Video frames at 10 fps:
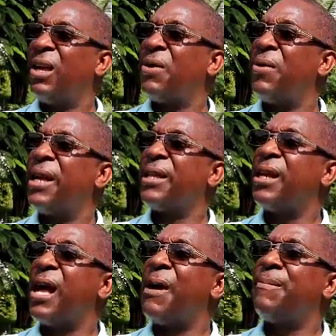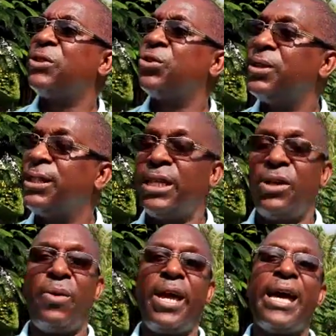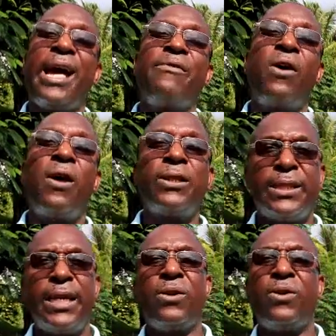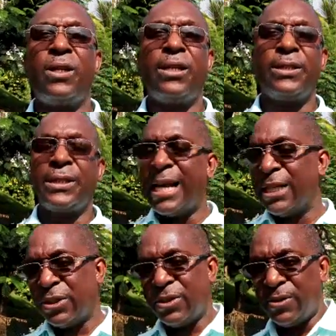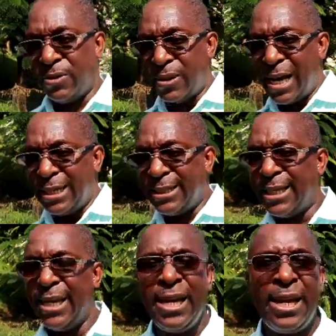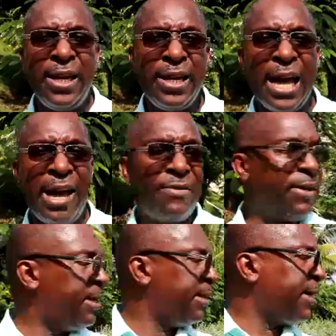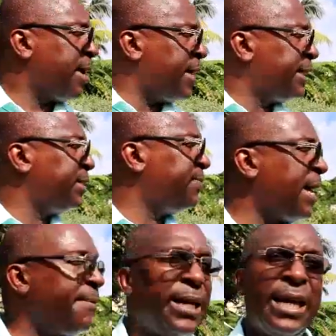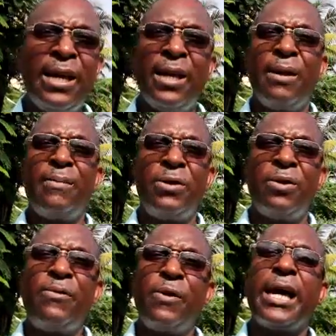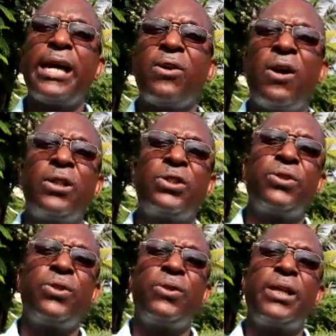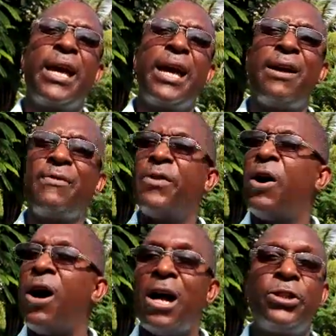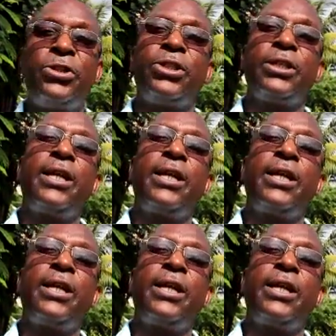creating an opportunity where you have all stakeholders. Thanks to ICE, you have the, the Cartes family, but don't forget also you have the Hodge